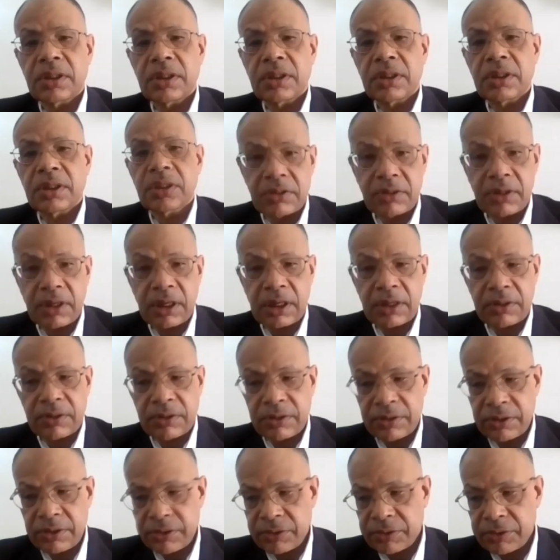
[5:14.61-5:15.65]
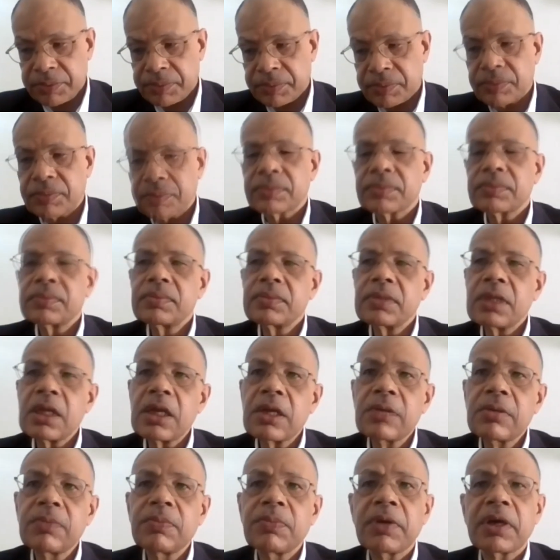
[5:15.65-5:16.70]
really to get through.
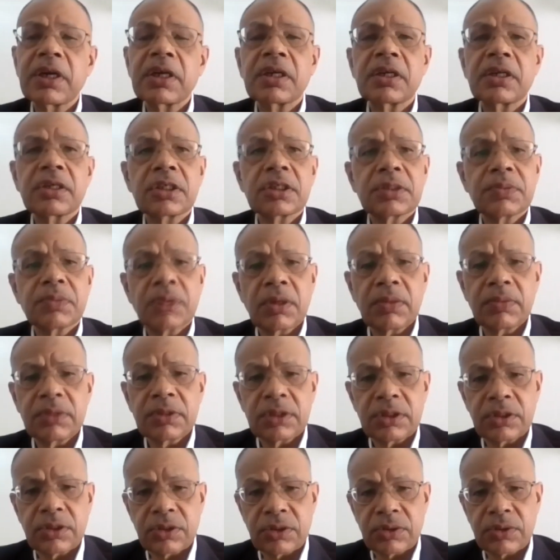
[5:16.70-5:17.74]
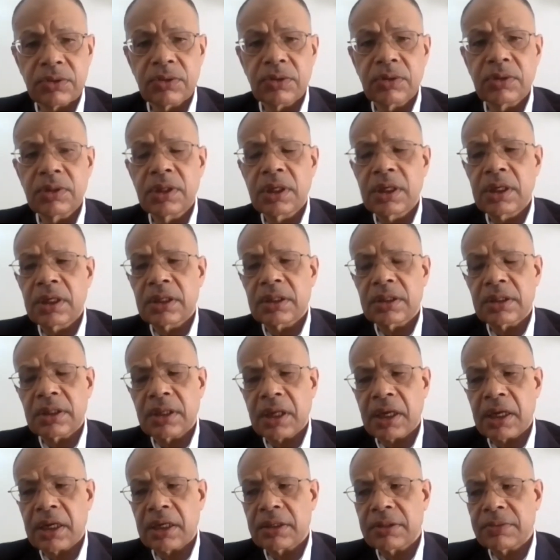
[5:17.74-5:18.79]
But it is probably true
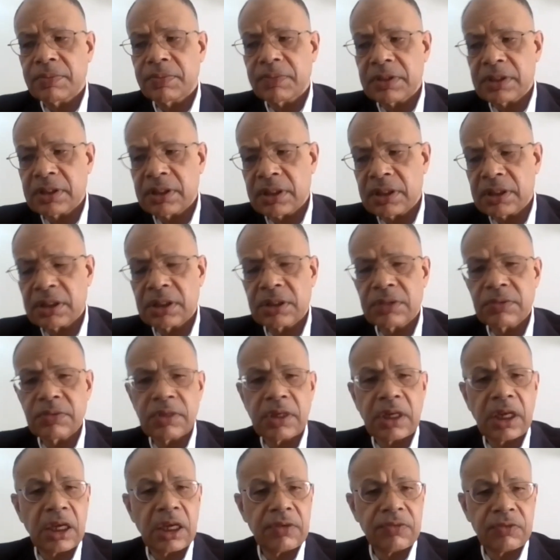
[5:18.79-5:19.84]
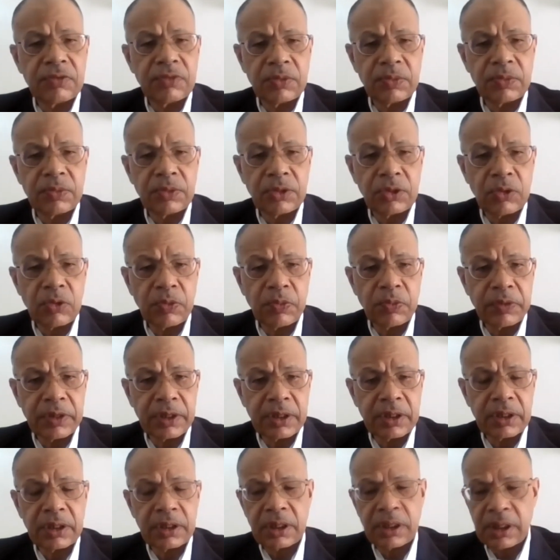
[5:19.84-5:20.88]
that business will have to be open
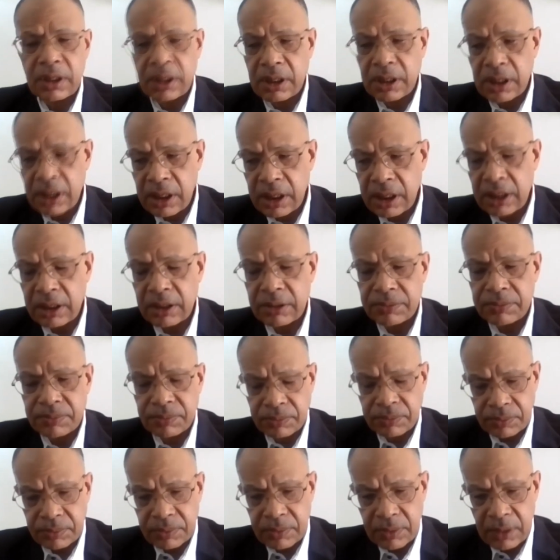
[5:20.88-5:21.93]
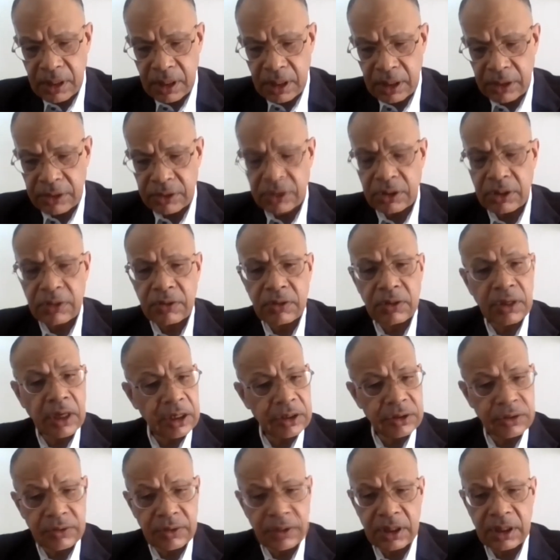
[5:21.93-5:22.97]
in sort of
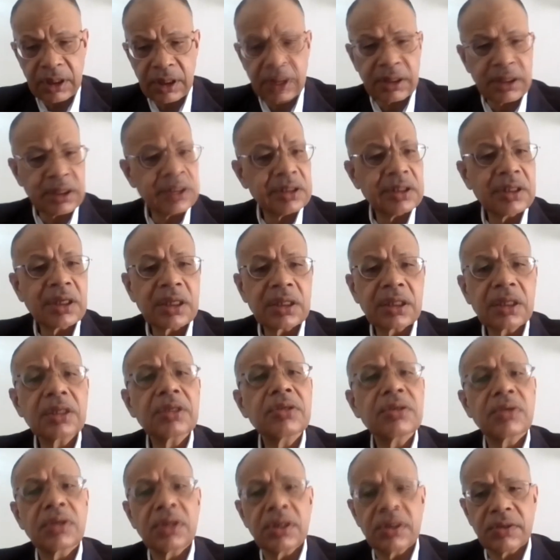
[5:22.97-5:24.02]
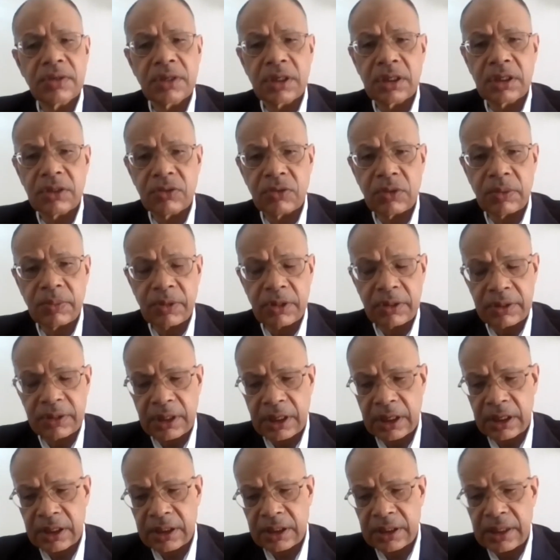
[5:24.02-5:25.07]
gradually, and there's nothing you can really do about
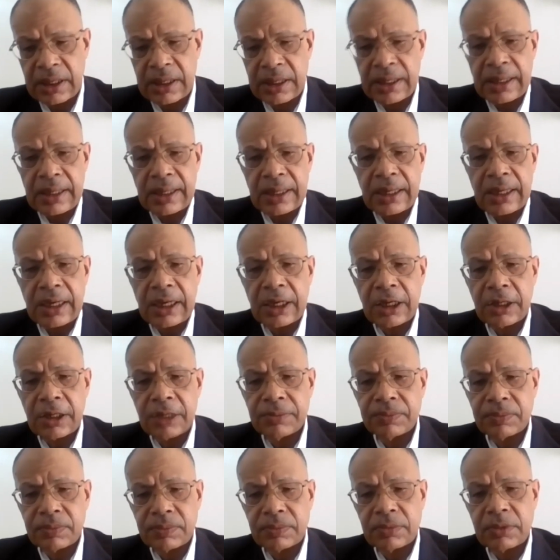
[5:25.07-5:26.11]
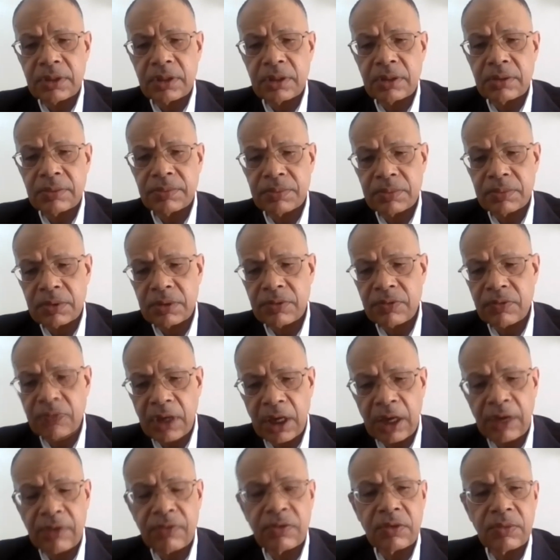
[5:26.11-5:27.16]
that. You know, we
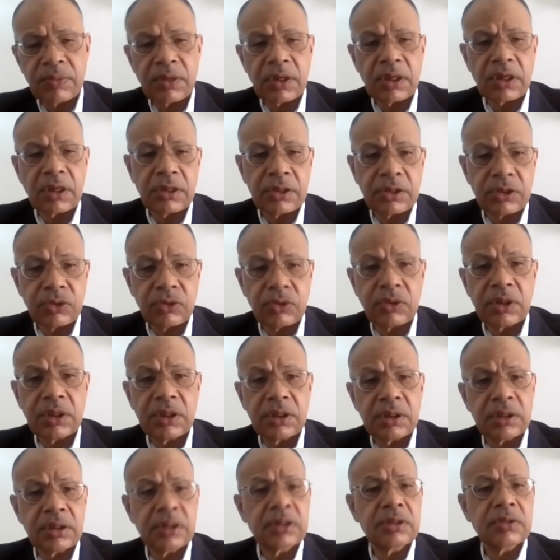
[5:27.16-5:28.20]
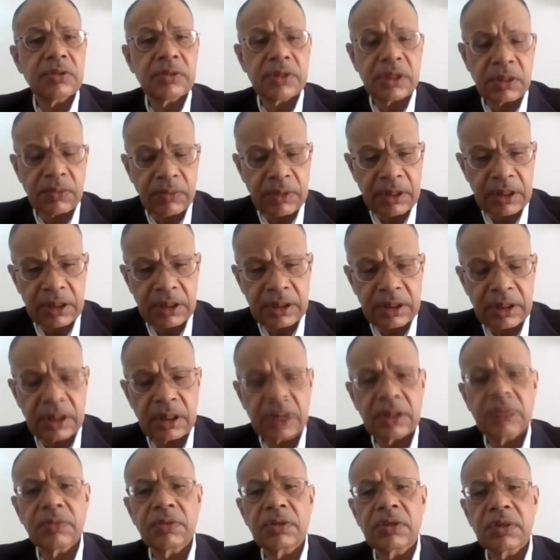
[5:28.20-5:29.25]
have to make a choice to some
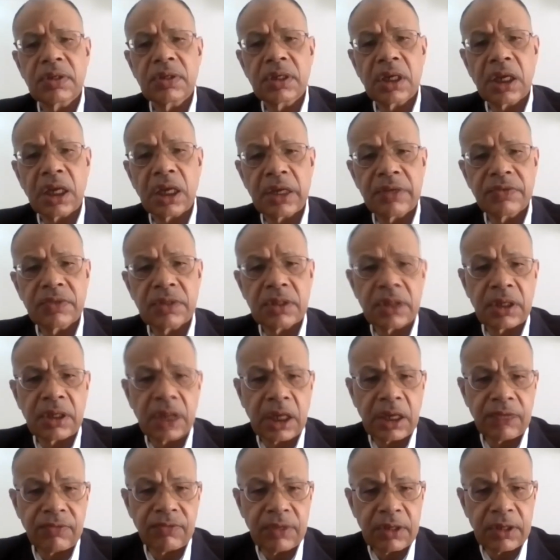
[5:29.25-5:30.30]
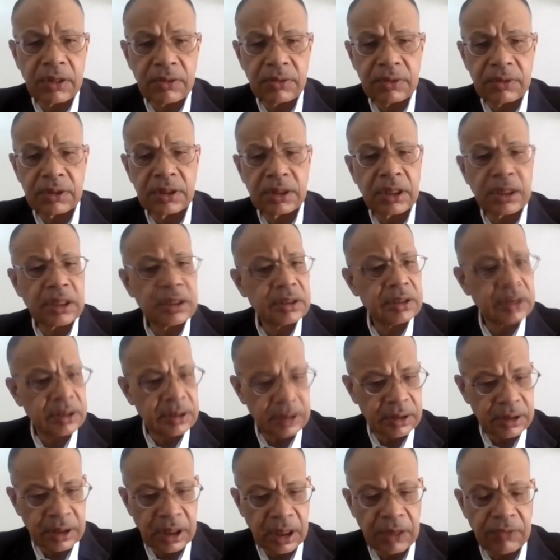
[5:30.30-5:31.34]
extent between lives and livelihoods, as
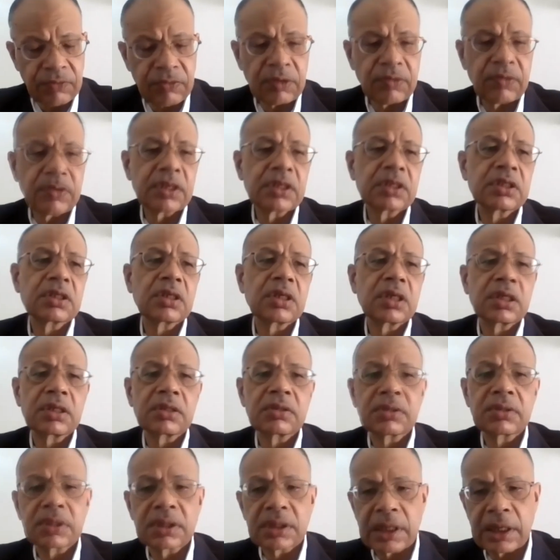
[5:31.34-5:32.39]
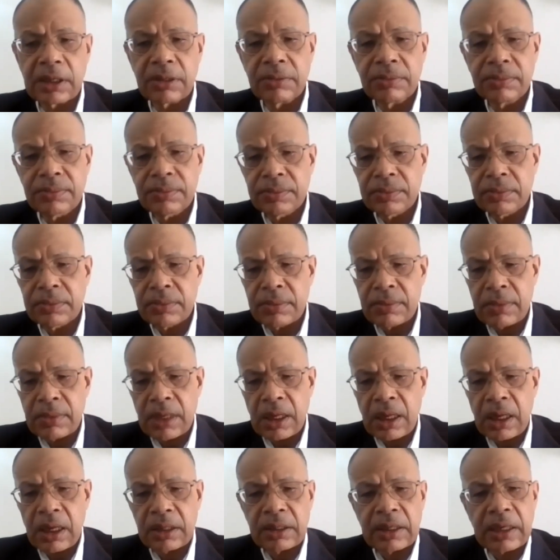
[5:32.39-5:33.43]
everyone has started to say.
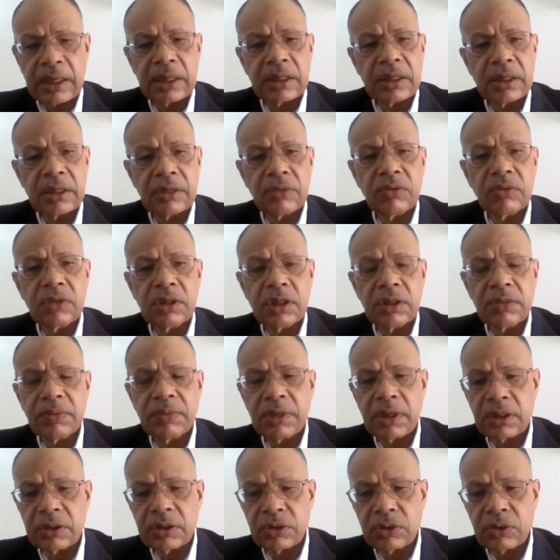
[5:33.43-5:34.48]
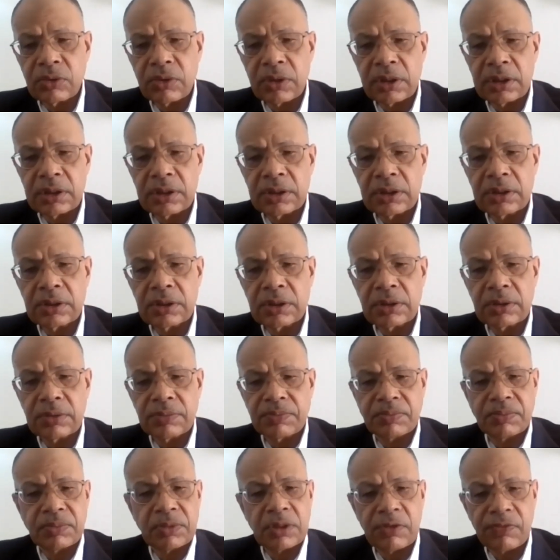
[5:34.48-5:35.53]
And that can only be a choice
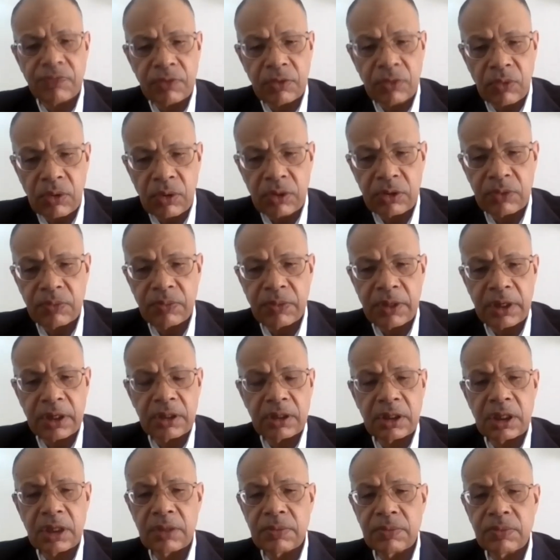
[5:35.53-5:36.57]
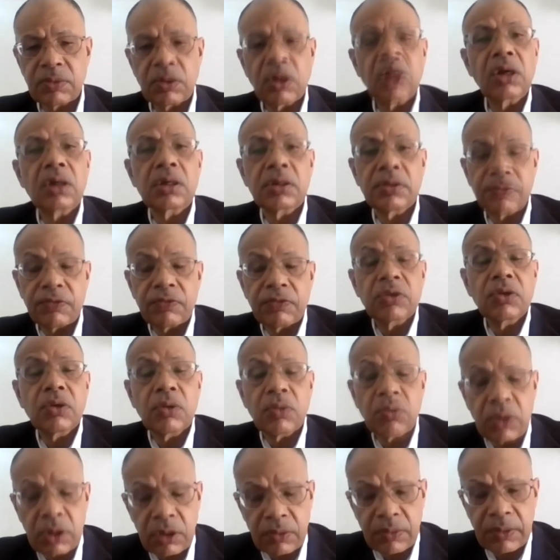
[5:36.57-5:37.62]
if you want to make them not, if you
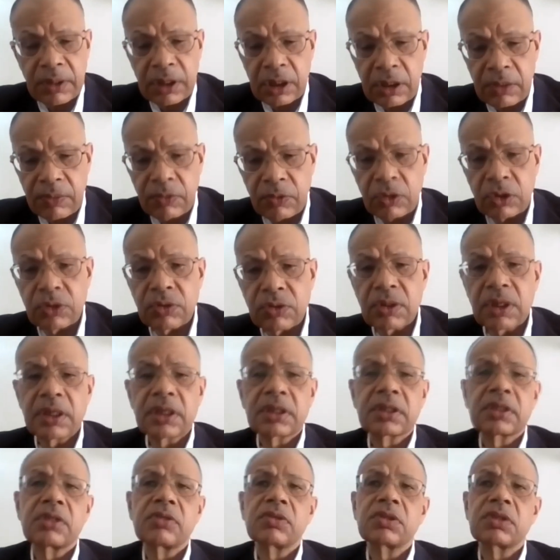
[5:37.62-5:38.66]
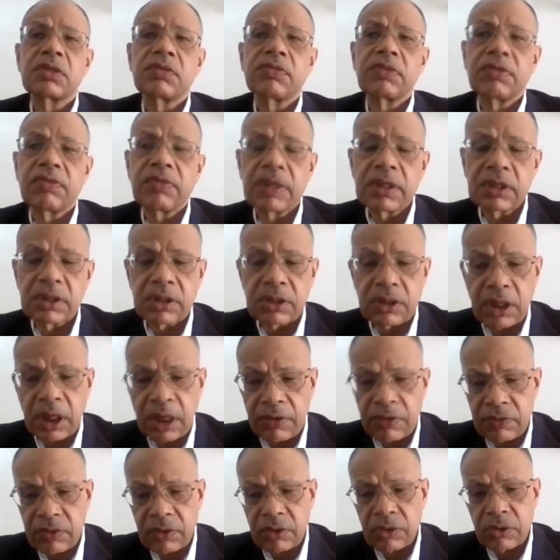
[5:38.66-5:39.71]
don't want to make them mutually exclusive events, you
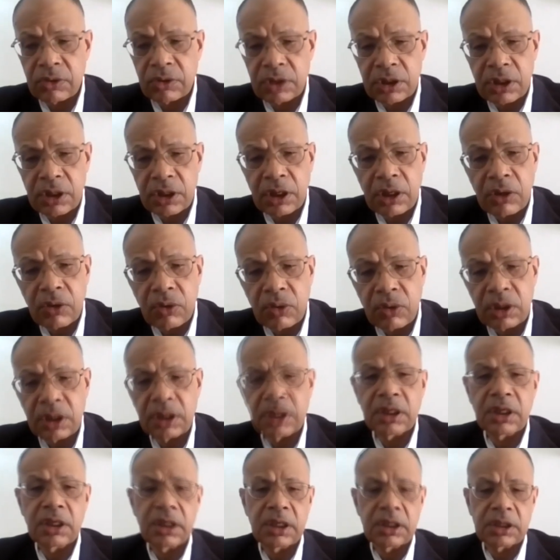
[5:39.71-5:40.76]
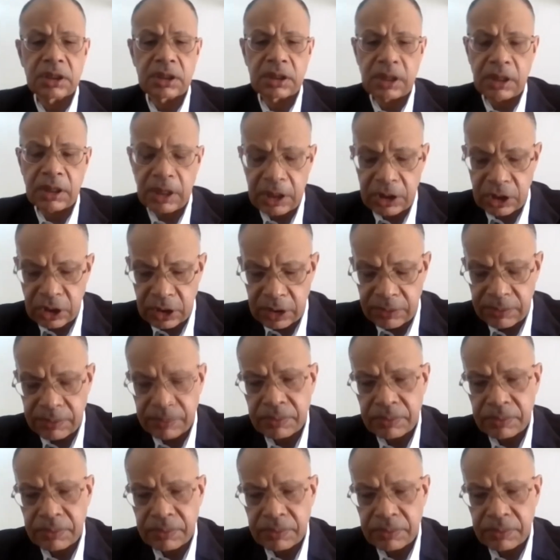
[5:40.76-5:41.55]
have to go slowly in each direction.